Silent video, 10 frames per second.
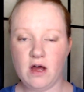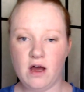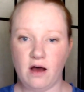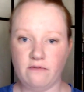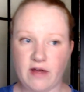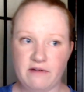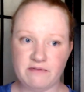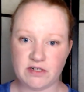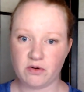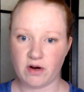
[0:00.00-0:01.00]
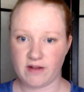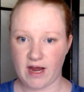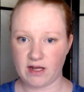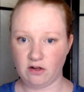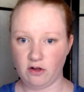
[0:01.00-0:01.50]
of inventory that I
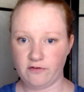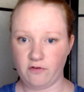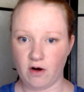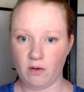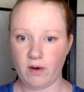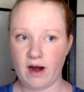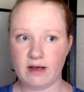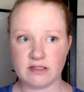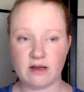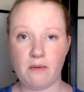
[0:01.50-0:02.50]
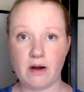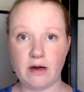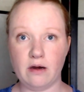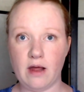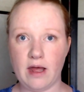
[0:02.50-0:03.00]
can look for. Whereas someone
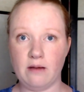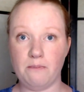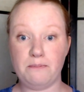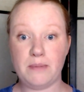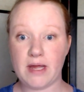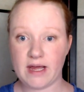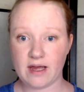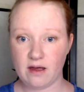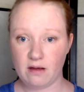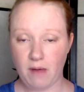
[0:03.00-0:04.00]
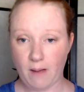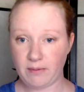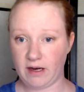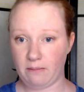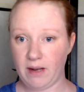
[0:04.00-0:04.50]
in a big
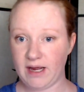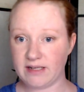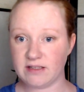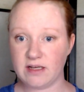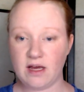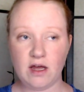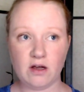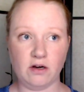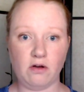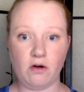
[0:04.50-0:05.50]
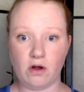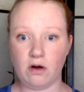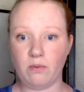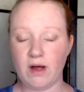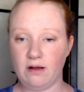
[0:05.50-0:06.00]
populated place could go to
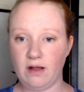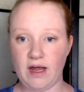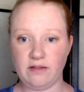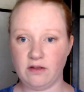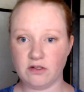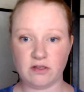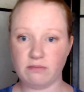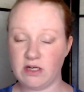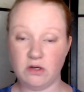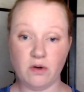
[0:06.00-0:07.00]
Goodwill and there's something new